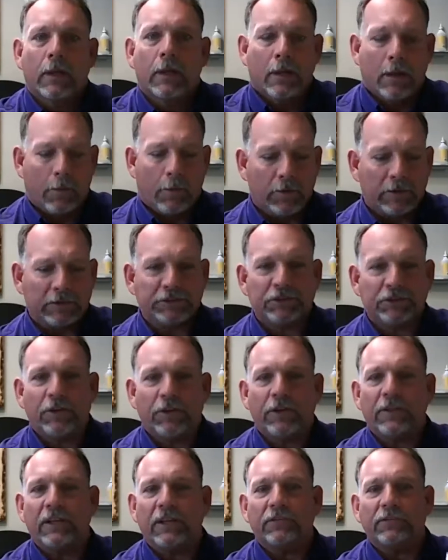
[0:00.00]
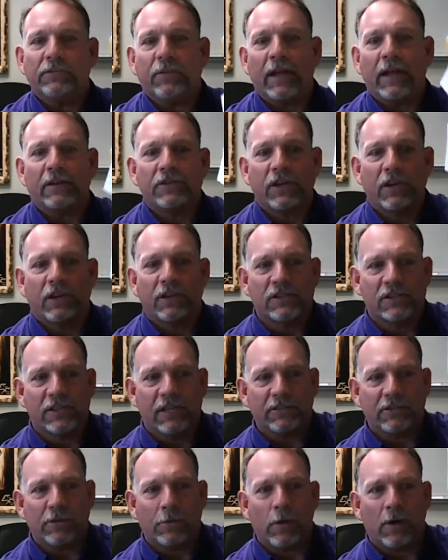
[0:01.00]
I want to show you these flashcards.
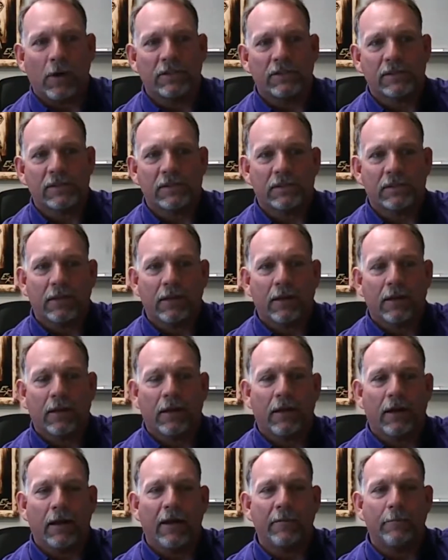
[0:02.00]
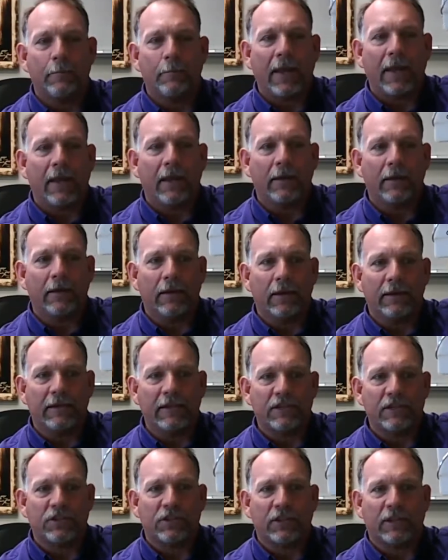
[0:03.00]
These are ones I made
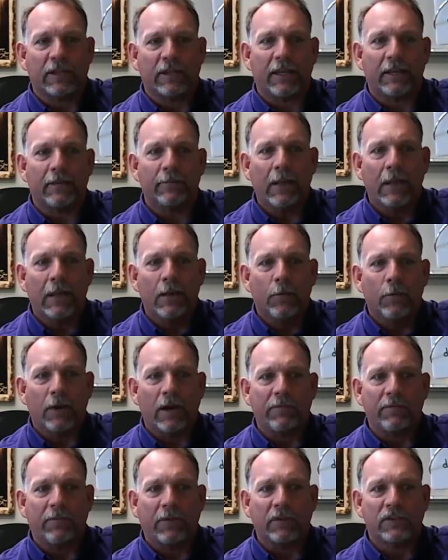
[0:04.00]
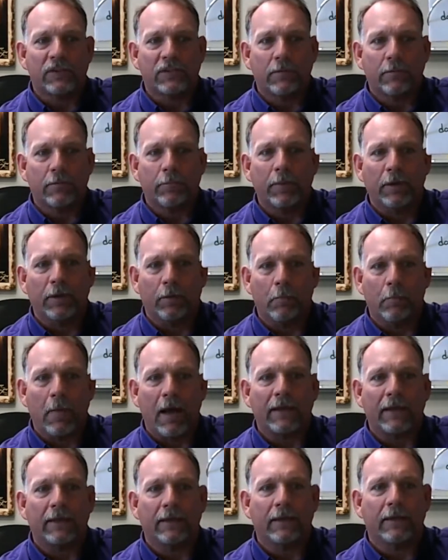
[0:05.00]
initially when I first built
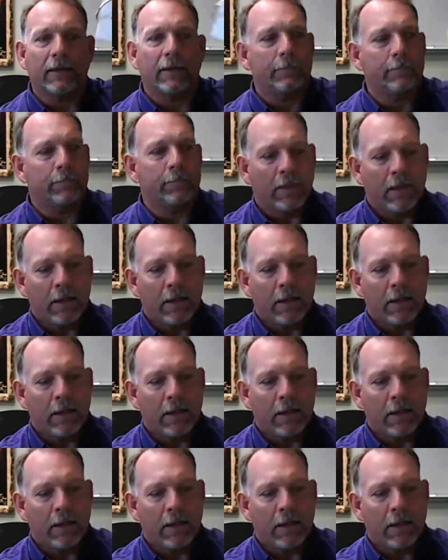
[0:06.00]
my kit.